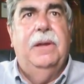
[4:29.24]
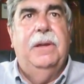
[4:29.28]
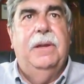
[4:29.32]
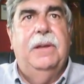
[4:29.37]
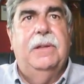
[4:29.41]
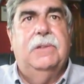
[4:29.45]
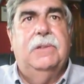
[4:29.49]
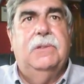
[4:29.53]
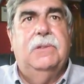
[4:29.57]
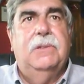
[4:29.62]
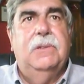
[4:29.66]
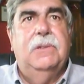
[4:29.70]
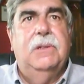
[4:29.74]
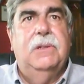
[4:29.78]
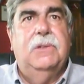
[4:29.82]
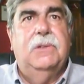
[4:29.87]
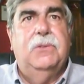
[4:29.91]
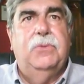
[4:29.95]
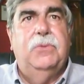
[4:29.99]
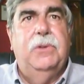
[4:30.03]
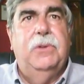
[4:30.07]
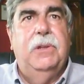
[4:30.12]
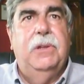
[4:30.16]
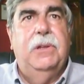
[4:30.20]

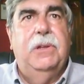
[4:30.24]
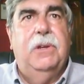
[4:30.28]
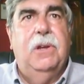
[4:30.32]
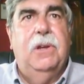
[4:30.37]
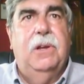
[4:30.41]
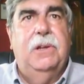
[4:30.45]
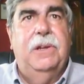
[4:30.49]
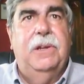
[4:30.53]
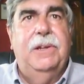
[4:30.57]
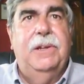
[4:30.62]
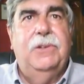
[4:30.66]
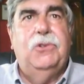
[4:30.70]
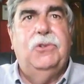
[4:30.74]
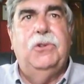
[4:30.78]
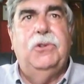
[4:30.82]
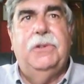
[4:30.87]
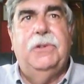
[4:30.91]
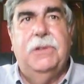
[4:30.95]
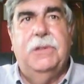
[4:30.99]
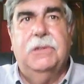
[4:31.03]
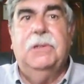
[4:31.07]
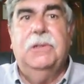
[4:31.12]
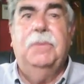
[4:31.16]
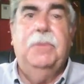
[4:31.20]
it's really an
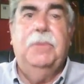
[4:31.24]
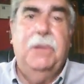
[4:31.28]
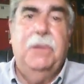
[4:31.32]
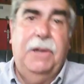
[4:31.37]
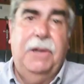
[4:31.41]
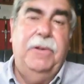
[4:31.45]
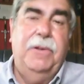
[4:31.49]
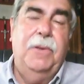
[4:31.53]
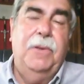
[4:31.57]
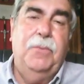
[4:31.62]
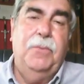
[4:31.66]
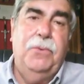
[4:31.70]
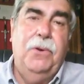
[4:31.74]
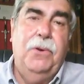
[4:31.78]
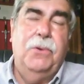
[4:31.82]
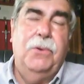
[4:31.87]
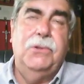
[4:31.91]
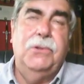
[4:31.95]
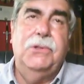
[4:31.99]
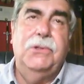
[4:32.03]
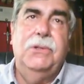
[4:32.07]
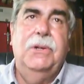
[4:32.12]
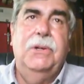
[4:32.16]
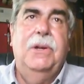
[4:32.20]
interdisciplinary
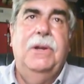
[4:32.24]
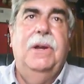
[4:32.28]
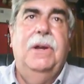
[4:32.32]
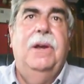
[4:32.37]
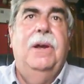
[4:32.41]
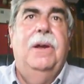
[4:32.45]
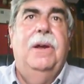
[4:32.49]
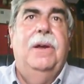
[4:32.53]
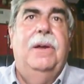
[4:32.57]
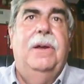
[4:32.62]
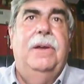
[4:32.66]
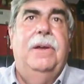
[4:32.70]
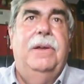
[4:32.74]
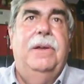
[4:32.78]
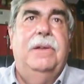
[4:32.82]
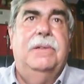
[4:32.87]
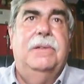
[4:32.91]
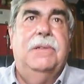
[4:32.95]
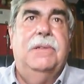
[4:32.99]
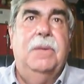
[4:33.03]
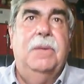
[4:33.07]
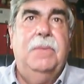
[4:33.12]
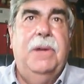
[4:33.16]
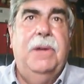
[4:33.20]
approach. In
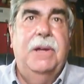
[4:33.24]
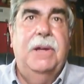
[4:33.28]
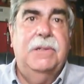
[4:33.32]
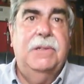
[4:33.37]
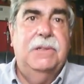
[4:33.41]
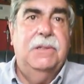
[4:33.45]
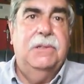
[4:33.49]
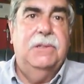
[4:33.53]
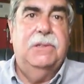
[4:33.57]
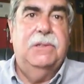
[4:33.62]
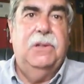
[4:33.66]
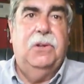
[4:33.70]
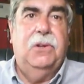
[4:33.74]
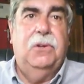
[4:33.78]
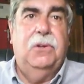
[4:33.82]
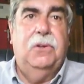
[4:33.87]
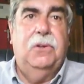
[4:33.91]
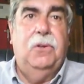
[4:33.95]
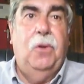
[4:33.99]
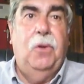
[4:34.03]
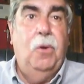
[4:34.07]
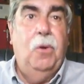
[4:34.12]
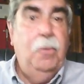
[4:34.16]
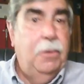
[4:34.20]
some cases, it's a
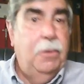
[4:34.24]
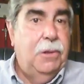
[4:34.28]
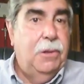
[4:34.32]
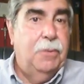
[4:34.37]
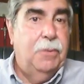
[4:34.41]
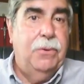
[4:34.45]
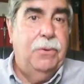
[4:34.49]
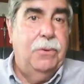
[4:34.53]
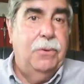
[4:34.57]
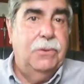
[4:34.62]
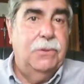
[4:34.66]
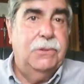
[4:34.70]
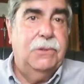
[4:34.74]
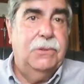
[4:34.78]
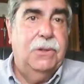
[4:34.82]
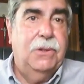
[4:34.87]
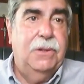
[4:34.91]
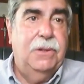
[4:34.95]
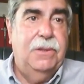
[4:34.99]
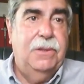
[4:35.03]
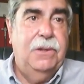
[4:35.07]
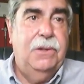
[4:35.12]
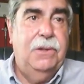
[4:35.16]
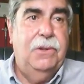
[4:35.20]
global approach. So
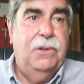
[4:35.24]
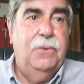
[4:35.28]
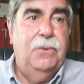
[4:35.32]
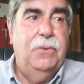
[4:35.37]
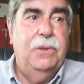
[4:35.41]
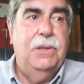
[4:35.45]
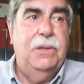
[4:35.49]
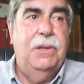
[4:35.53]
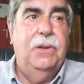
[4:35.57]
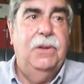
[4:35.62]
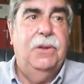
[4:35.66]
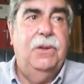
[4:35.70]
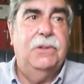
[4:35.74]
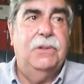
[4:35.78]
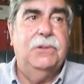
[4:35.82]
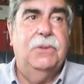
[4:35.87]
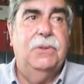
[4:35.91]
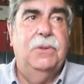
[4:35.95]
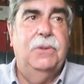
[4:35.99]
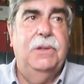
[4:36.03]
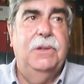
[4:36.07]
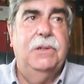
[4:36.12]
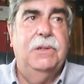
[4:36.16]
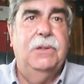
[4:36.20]
I think you really
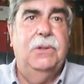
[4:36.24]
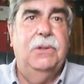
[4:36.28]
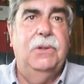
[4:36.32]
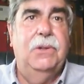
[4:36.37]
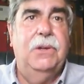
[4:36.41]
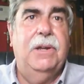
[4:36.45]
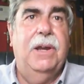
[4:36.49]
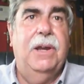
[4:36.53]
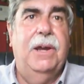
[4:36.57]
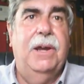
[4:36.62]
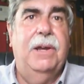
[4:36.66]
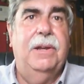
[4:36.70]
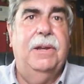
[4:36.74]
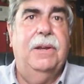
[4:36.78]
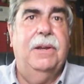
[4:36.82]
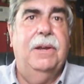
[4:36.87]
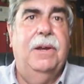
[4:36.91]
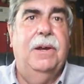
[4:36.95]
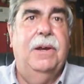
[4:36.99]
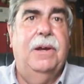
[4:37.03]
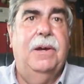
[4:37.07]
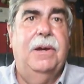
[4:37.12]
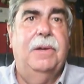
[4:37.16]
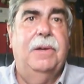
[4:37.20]
also need to look at
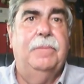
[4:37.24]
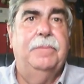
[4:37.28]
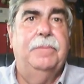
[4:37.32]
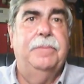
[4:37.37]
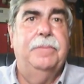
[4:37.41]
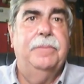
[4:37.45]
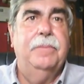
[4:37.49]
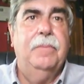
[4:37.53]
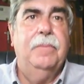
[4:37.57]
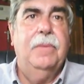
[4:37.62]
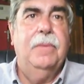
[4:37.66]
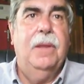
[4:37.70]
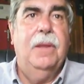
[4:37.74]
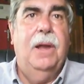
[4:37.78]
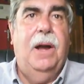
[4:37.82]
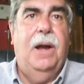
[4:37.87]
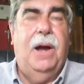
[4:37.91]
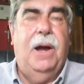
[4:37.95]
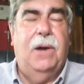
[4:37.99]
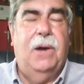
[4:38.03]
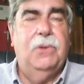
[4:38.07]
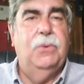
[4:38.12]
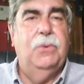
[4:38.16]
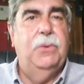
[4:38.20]

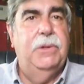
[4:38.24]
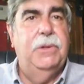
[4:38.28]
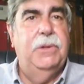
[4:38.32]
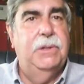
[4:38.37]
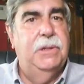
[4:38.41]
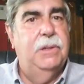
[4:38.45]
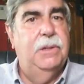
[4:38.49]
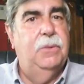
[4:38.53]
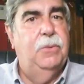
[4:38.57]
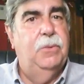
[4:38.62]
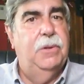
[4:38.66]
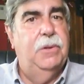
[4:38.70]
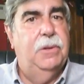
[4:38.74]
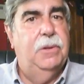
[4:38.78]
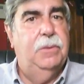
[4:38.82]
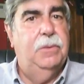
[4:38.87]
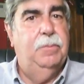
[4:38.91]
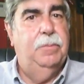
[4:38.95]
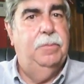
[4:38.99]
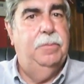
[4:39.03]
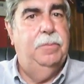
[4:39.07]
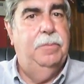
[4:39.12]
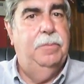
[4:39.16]
how do we deal with